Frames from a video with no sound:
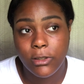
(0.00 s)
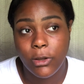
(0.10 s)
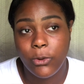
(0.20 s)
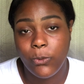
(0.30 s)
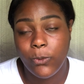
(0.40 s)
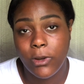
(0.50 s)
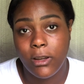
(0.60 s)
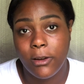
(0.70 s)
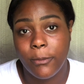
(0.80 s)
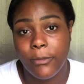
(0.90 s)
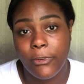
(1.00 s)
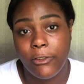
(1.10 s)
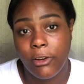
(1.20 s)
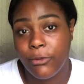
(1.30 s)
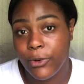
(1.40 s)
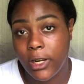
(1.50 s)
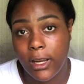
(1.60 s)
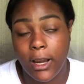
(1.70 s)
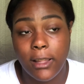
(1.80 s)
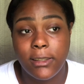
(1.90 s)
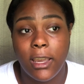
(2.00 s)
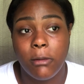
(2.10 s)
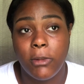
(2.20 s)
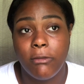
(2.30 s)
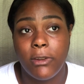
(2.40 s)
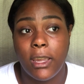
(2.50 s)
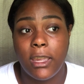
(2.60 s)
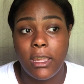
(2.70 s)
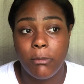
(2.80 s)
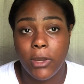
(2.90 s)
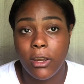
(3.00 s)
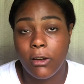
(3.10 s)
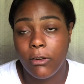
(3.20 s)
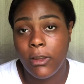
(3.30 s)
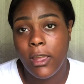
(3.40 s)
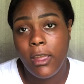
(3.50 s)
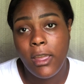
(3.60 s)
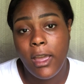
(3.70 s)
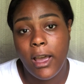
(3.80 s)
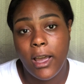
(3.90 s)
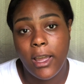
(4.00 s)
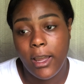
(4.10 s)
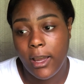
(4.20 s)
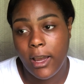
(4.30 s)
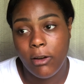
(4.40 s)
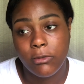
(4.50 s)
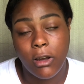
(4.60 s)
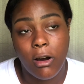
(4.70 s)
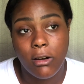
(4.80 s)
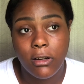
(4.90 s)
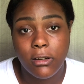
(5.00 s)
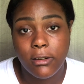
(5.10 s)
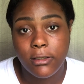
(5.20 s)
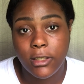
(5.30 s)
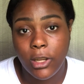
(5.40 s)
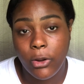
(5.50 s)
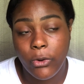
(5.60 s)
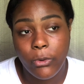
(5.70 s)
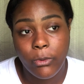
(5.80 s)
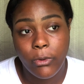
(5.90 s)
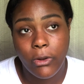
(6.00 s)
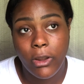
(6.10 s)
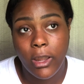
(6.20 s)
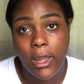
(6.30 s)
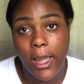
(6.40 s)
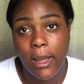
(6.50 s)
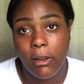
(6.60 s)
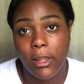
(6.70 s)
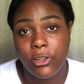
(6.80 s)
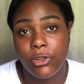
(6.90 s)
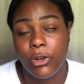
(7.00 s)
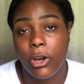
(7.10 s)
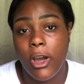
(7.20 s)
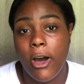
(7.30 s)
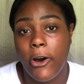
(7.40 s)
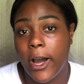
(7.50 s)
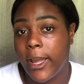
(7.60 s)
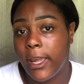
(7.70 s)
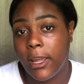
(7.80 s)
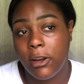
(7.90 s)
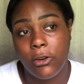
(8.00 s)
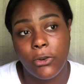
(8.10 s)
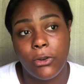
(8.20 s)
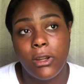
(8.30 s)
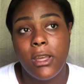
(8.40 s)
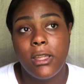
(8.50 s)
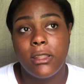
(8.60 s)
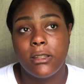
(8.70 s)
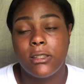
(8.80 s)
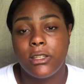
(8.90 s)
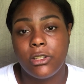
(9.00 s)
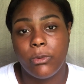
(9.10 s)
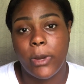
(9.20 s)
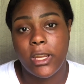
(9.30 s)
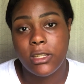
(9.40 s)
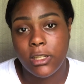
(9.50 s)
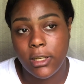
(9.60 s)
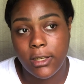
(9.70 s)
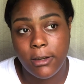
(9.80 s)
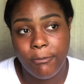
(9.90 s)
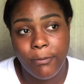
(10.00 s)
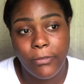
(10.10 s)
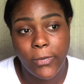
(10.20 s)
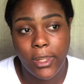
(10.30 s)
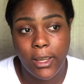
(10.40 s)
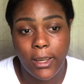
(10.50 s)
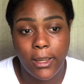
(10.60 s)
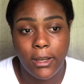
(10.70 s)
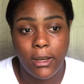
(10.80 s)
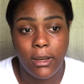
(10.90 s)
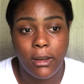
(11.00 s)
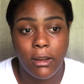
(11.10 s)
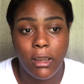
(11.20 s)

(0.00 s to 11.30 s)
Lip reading: so feel free to contact me via email. I'll talk to you. I'll let you know how I handled the situation, and